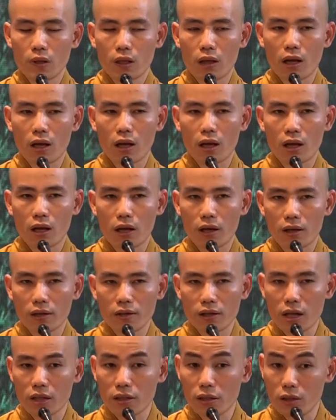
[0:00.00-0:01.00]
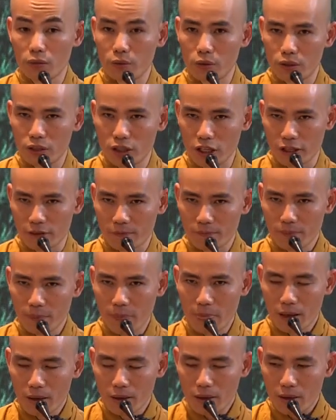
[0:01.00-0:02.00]
Ah, then you will see
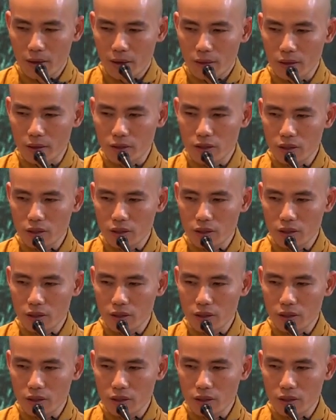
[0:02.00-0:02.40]
the